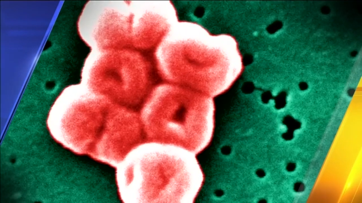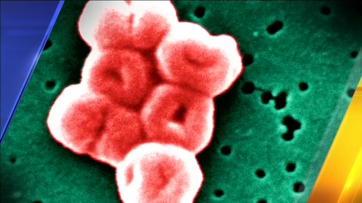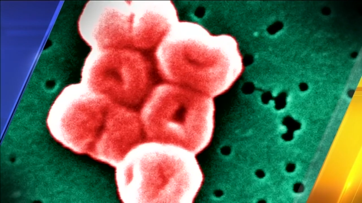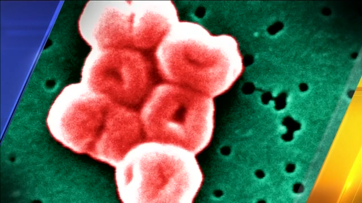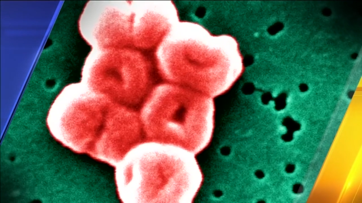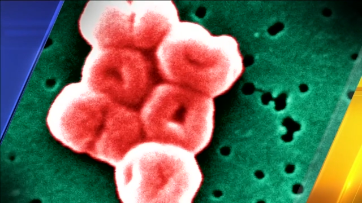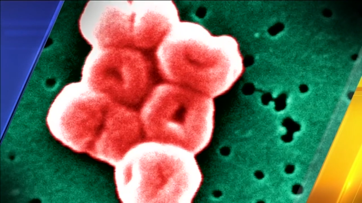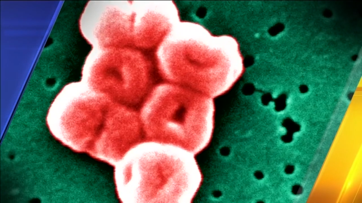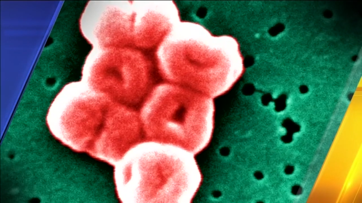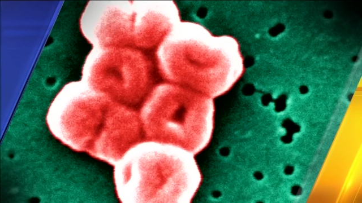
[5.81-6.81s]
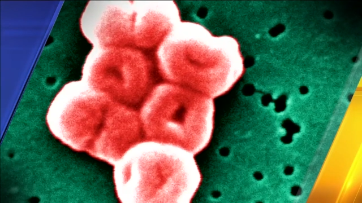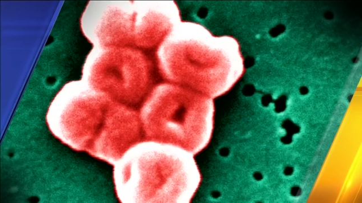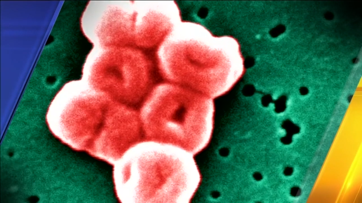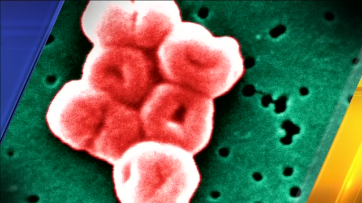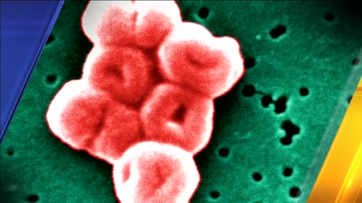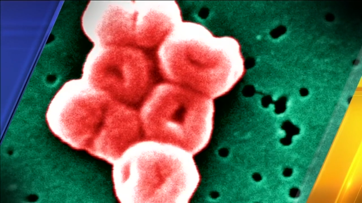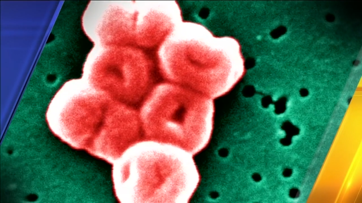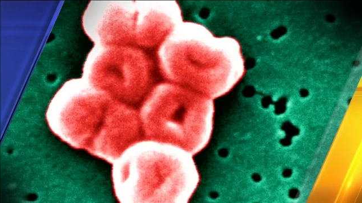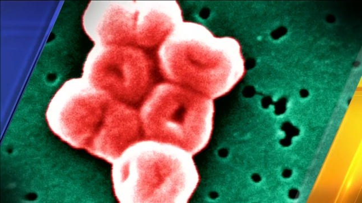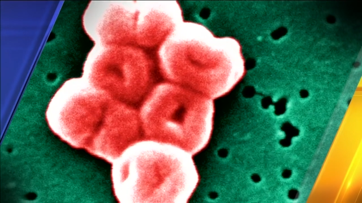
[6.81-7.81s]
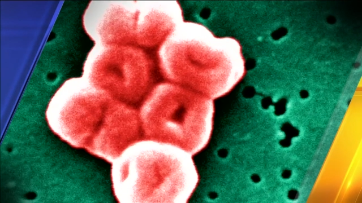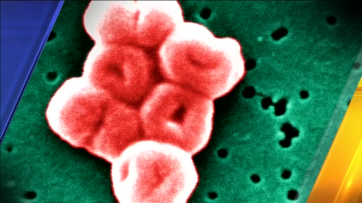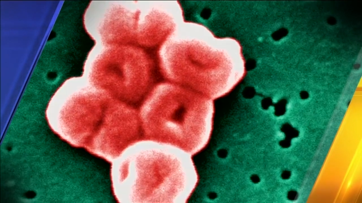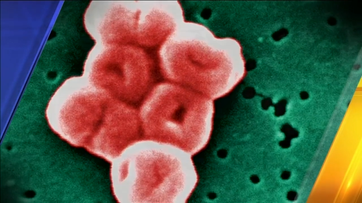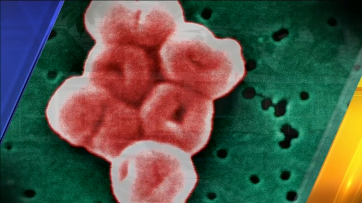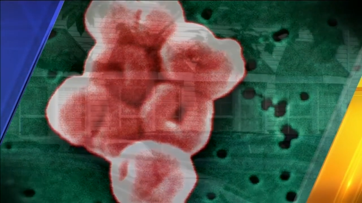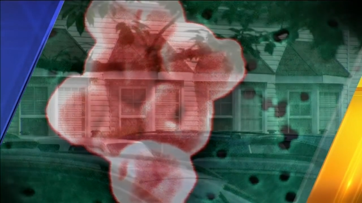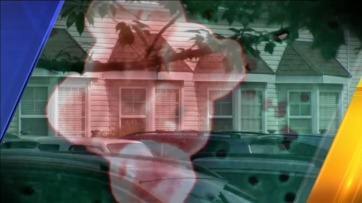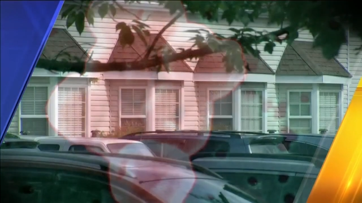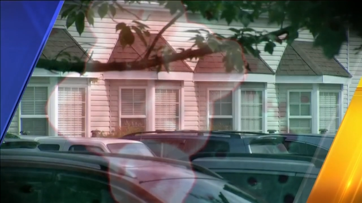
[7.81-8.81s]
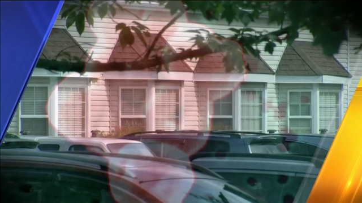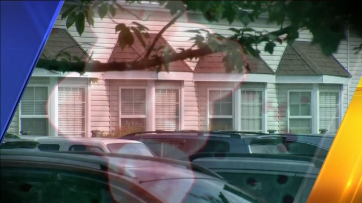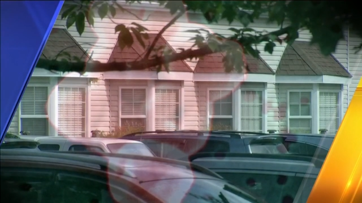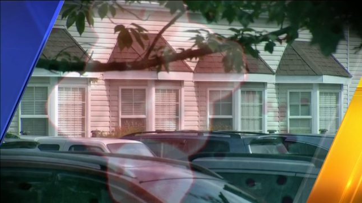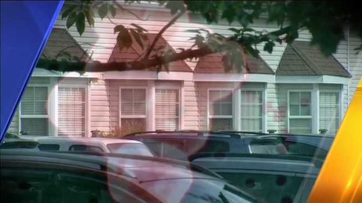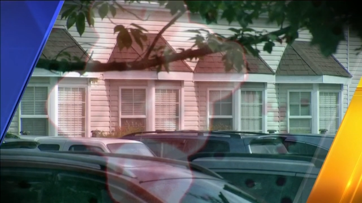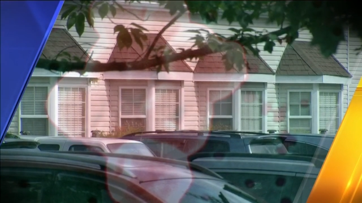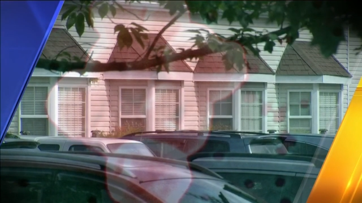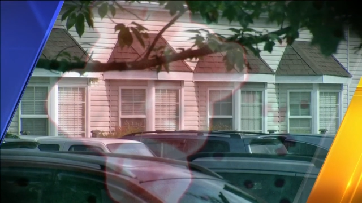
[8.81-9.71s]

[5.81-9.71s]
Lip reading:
No face is visible, so there are no lips to read.